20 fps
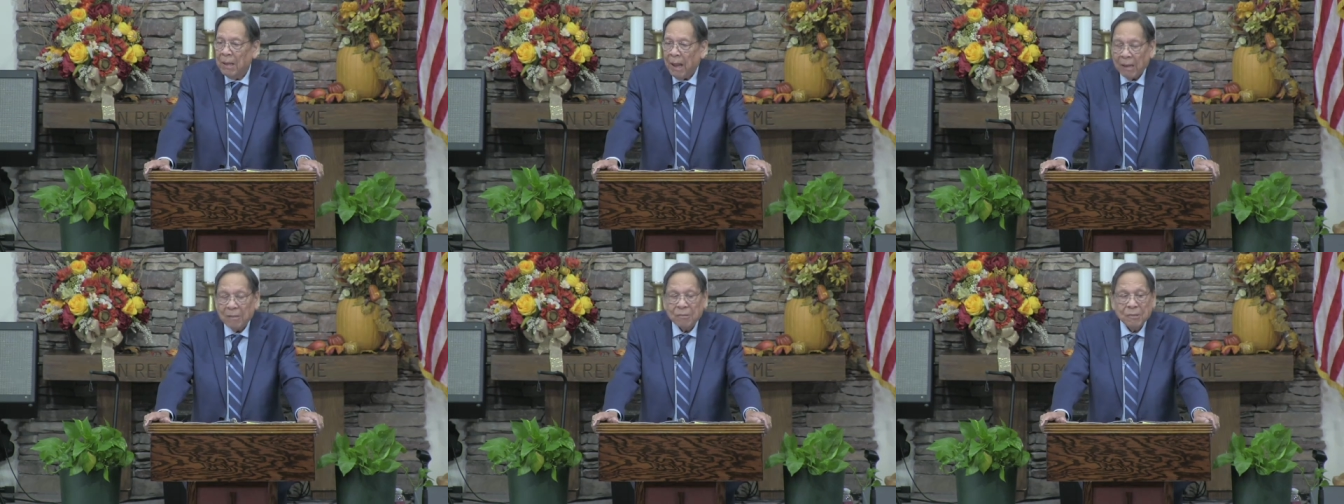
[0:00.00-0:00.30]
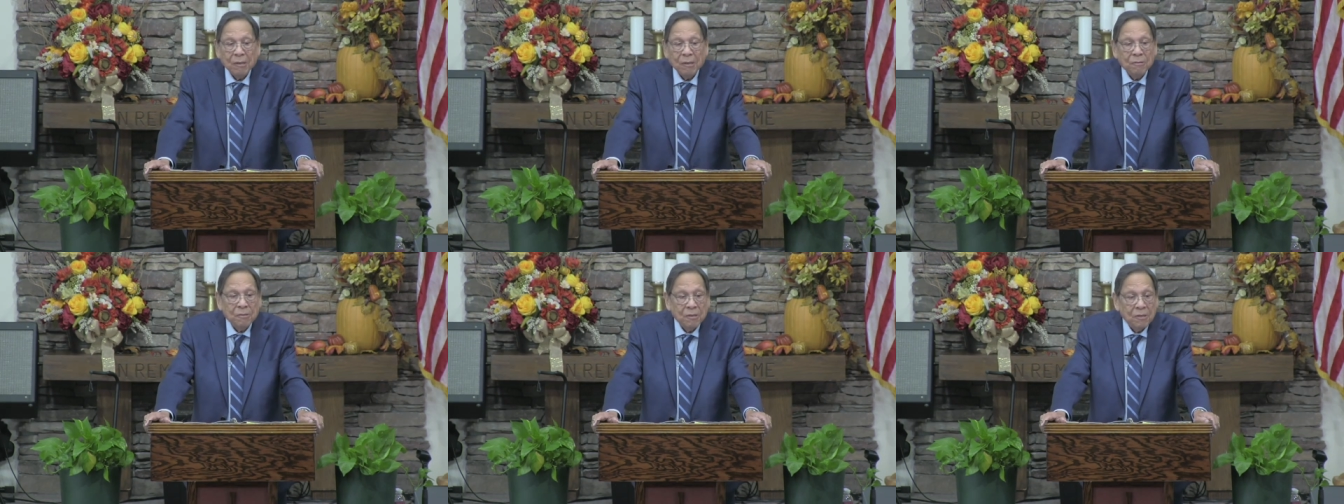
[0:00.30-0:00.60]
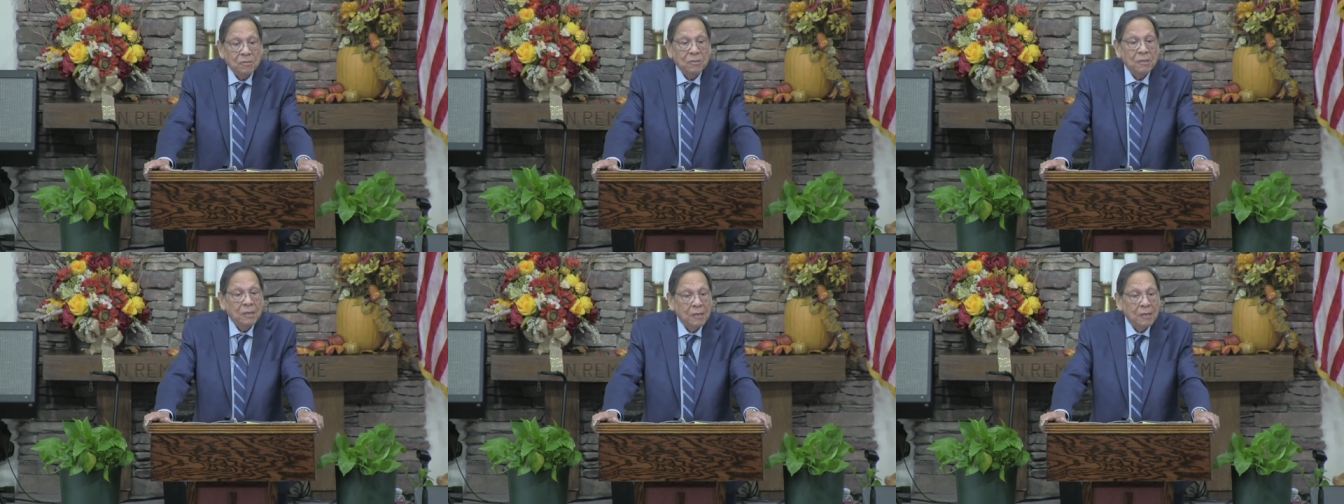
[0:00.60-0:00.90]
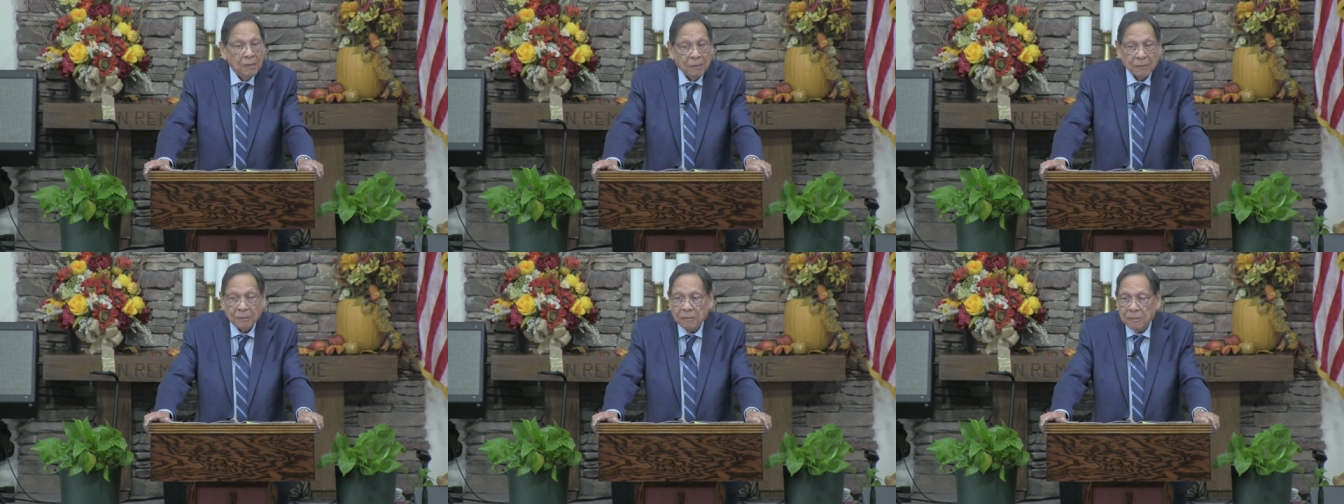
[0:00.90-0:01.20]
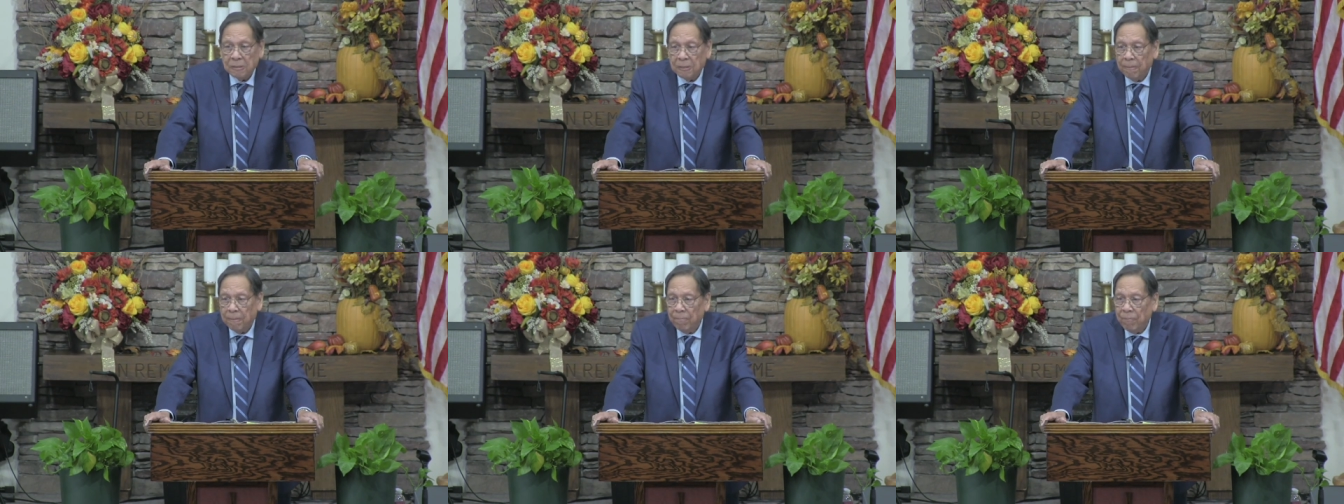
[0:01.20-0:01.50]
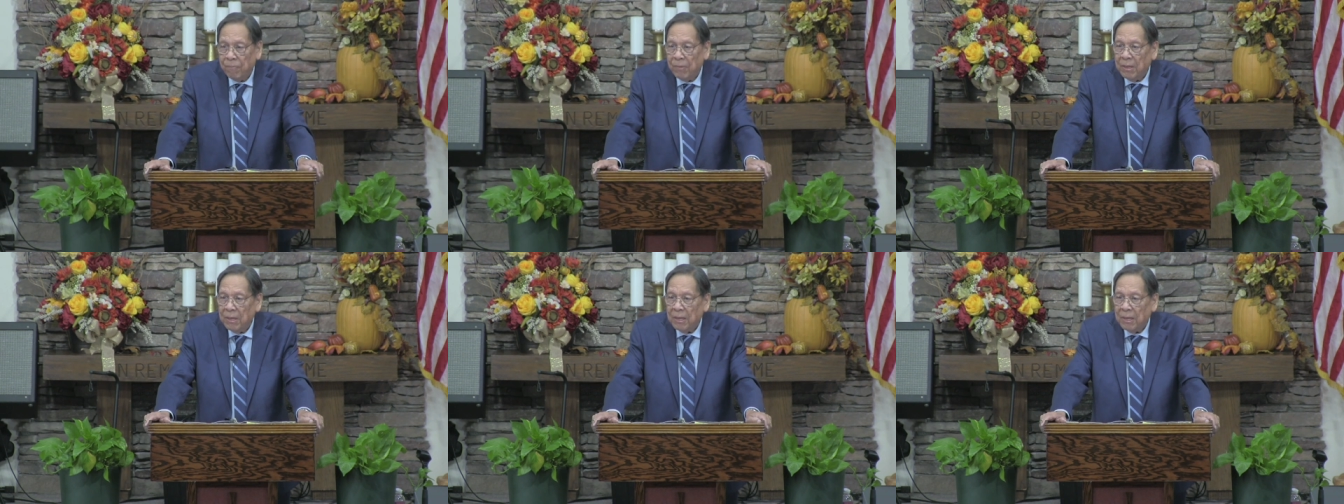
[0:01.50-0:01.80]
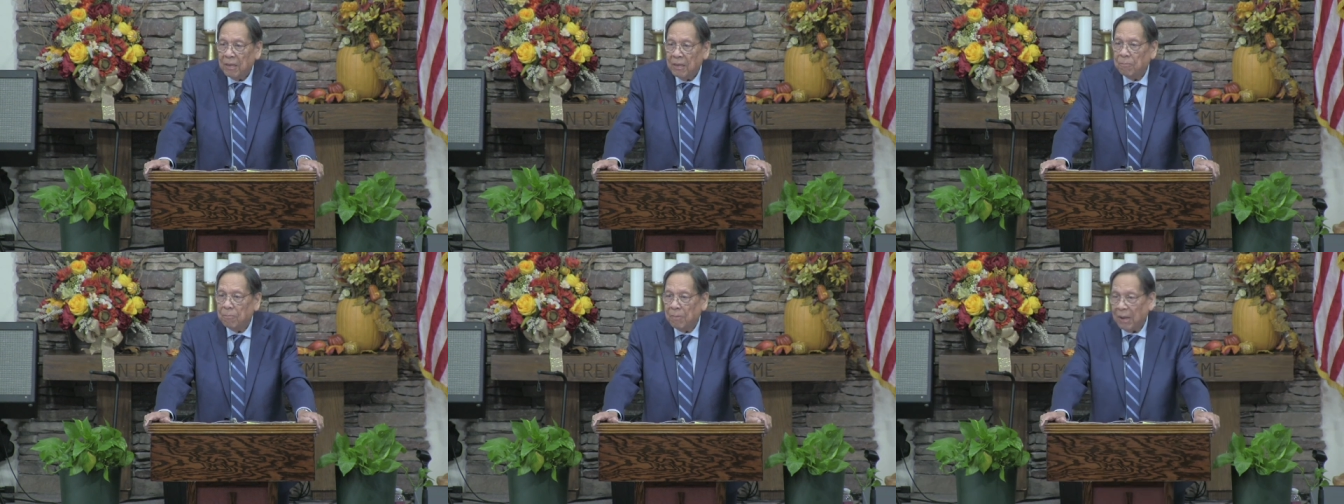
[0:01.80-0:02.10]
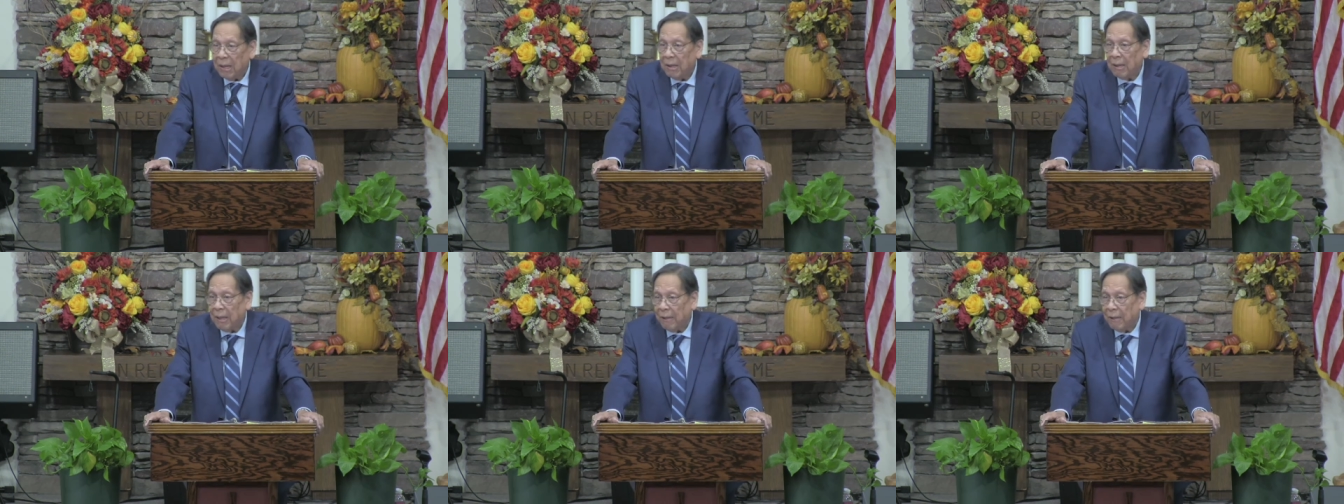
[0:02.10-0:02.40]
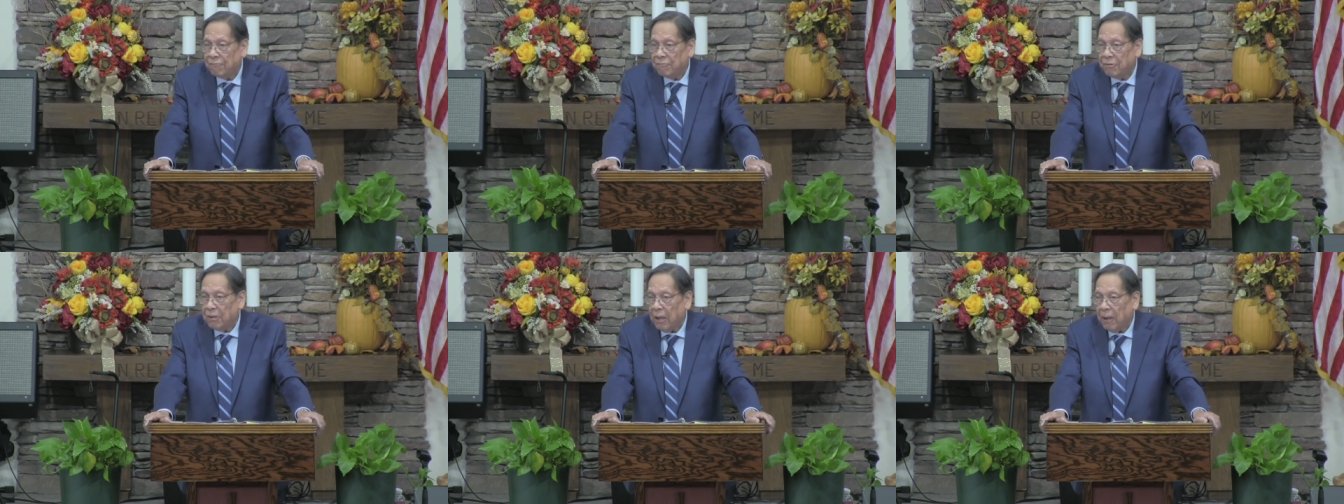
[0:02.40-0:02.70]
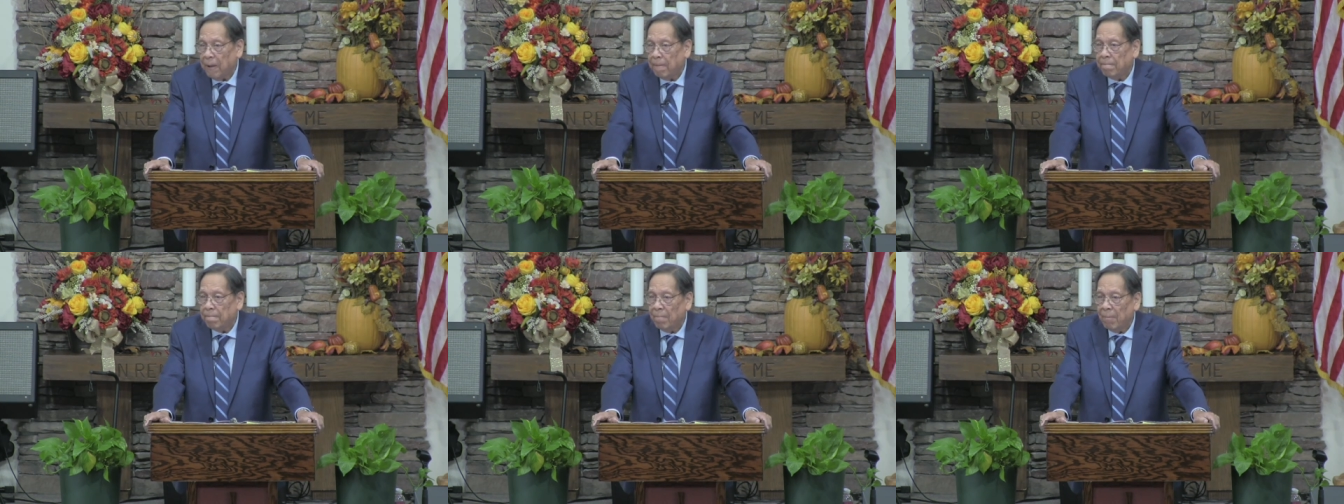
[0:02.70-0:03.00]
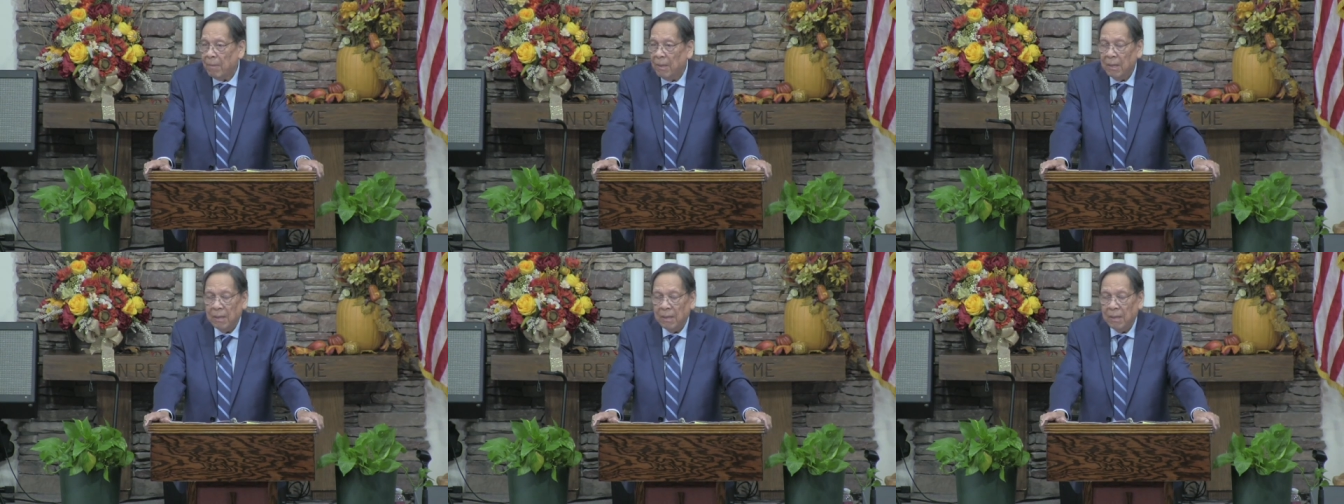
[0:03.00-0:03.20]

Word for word: I think this is, in my lifetime,